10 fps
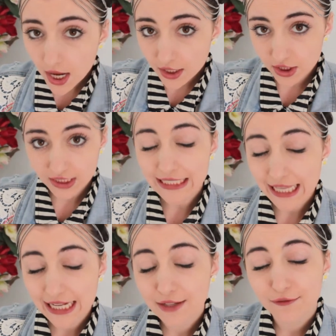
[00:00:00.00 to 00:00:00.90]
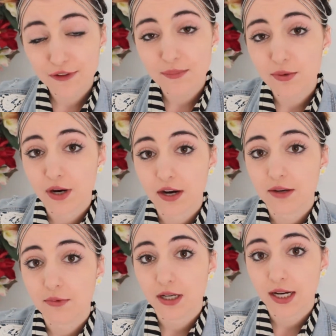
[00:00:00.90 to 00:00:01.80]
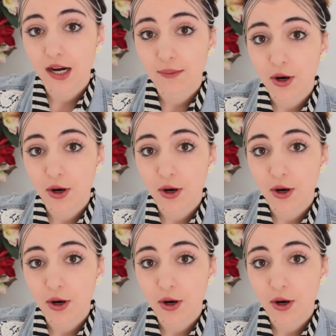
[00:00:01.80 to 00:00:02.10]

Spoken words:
nearly the end of February when I come